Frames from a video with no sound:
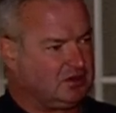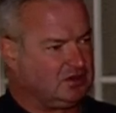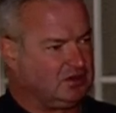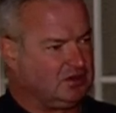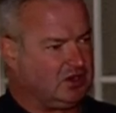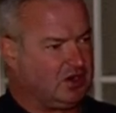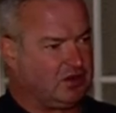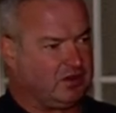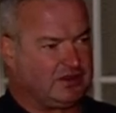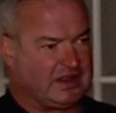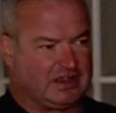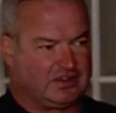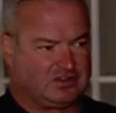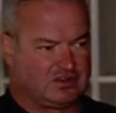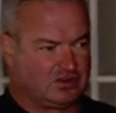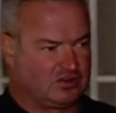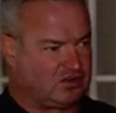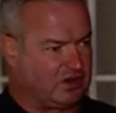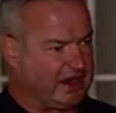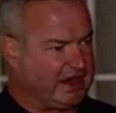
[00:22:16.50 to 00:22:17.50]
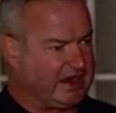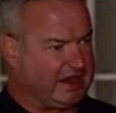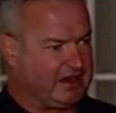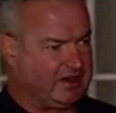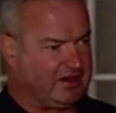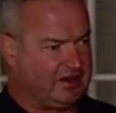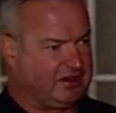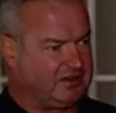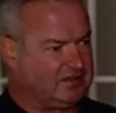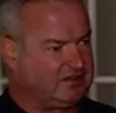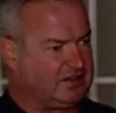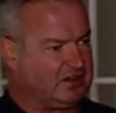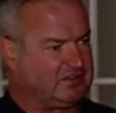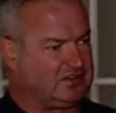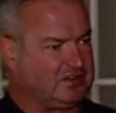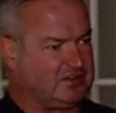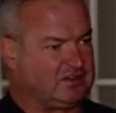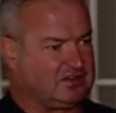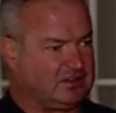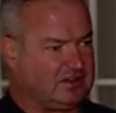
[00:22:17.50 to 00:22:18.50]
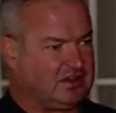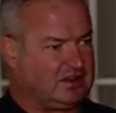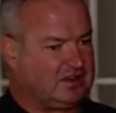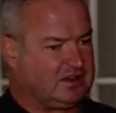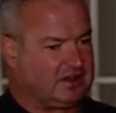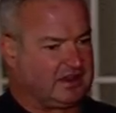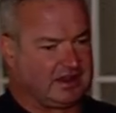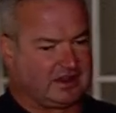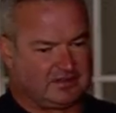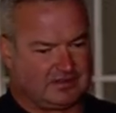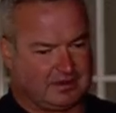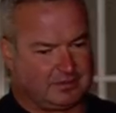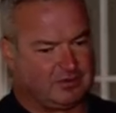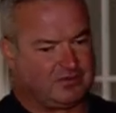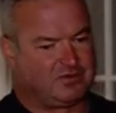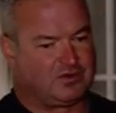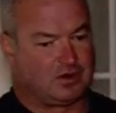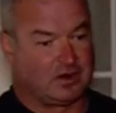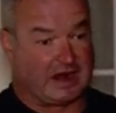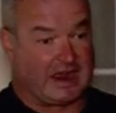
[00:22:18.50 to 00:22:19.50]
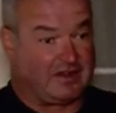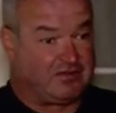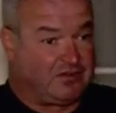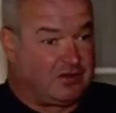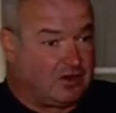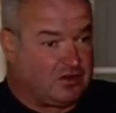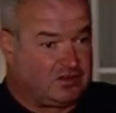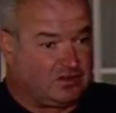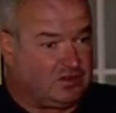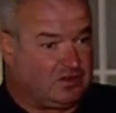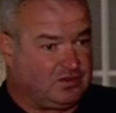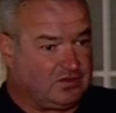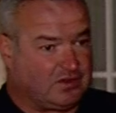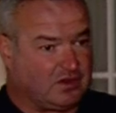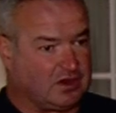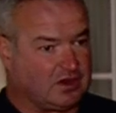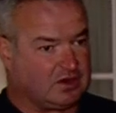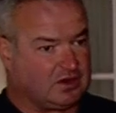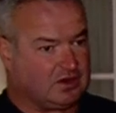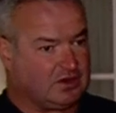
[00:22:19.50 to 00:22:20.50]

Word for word: You know, and those are gray area decisions. Like I said before, how far is too far?